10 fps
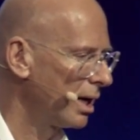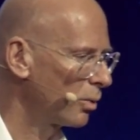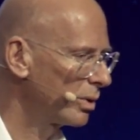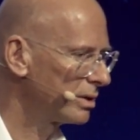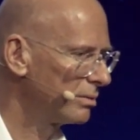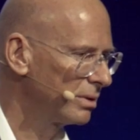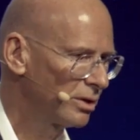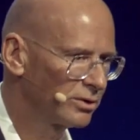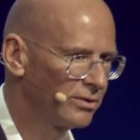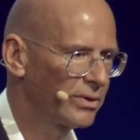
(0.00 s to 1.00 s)
with
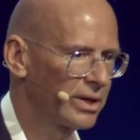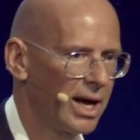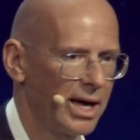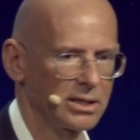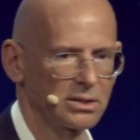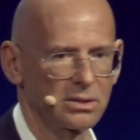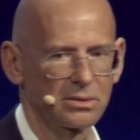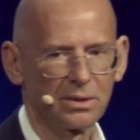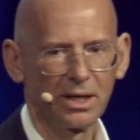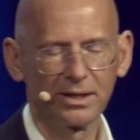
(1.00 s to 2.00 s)
different eyes.
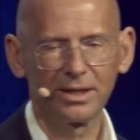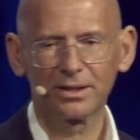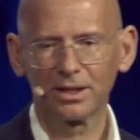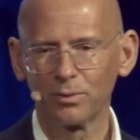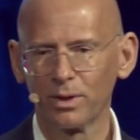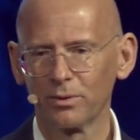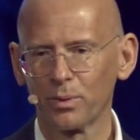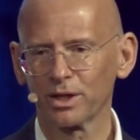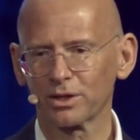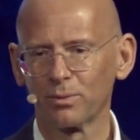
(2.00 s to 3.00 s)
In Italy, we
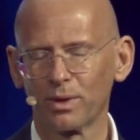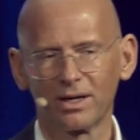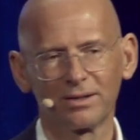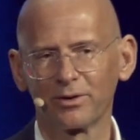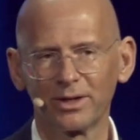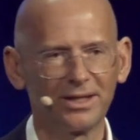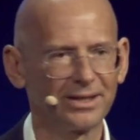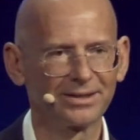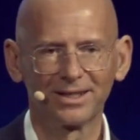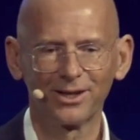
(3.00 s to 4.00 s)
were
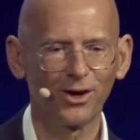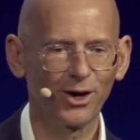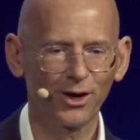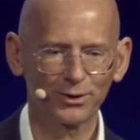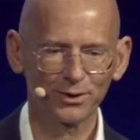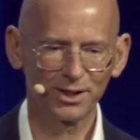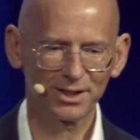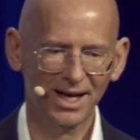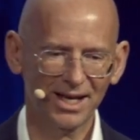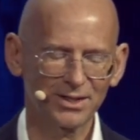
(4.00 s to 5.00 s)
reading a lot of this
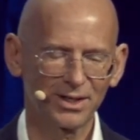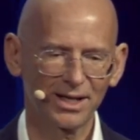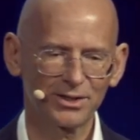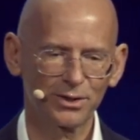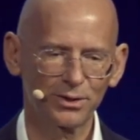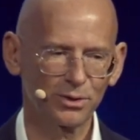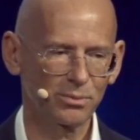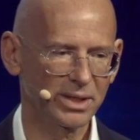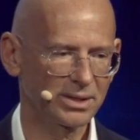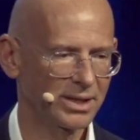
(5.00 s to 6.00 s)
classic literature,
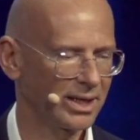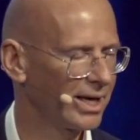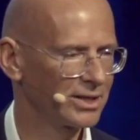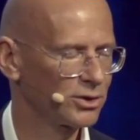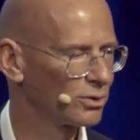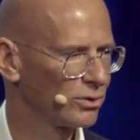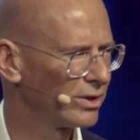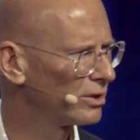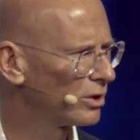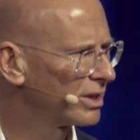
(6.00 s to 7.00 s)
but at that age, you really
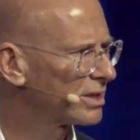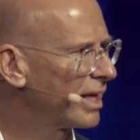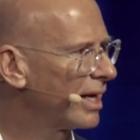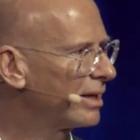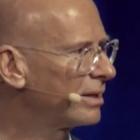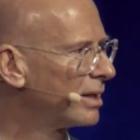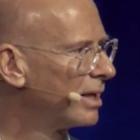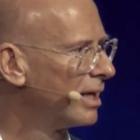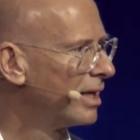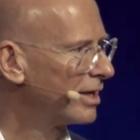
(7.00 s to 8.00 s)
don't understand it.
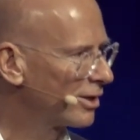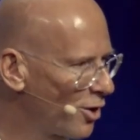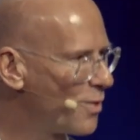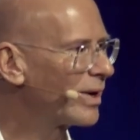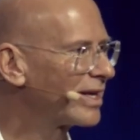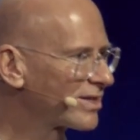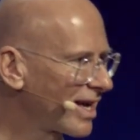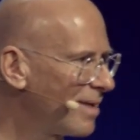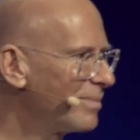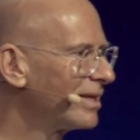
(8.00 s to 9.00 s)
When it's
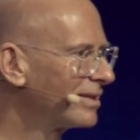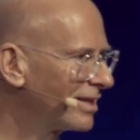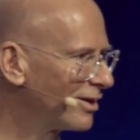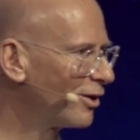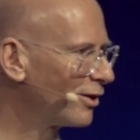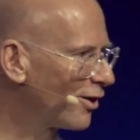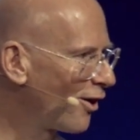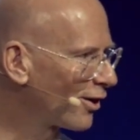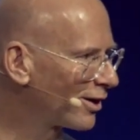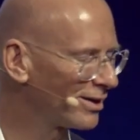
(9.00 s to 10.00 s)
coming,
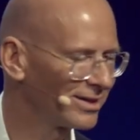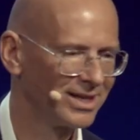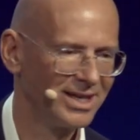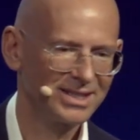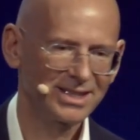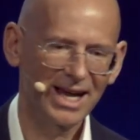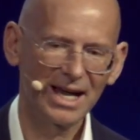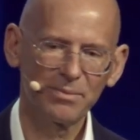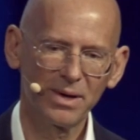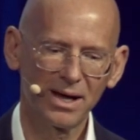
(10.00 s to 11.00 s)
longer
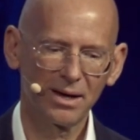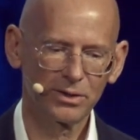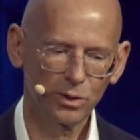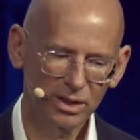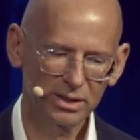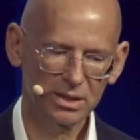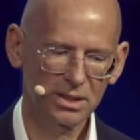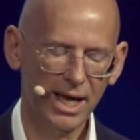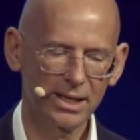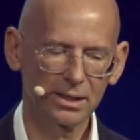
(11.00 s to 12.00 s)
time, you
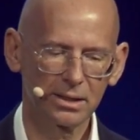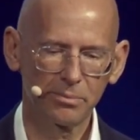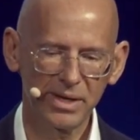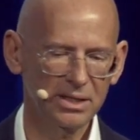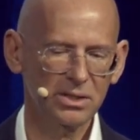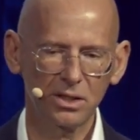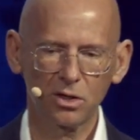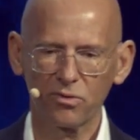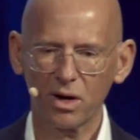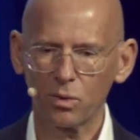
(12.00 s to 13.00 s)
understand that the basic
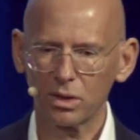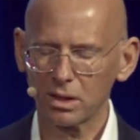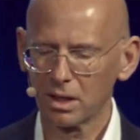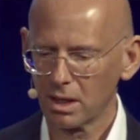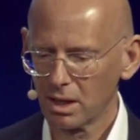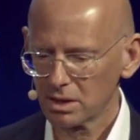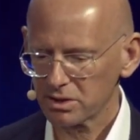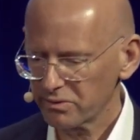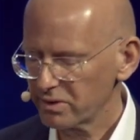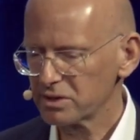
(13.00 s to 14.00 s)
of our
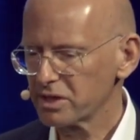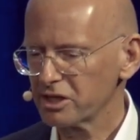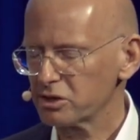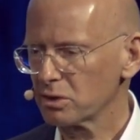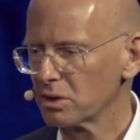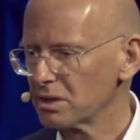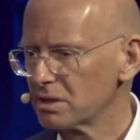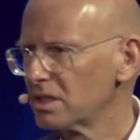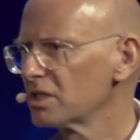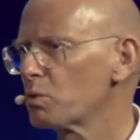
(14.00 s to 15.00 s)
civilization is
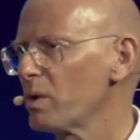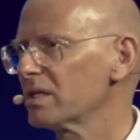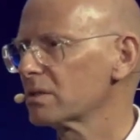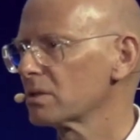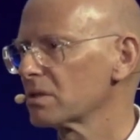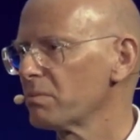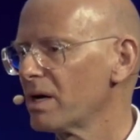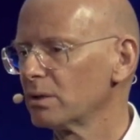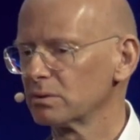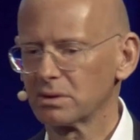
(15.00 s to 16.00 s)
these questions
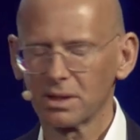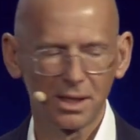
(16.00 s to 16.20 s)
about,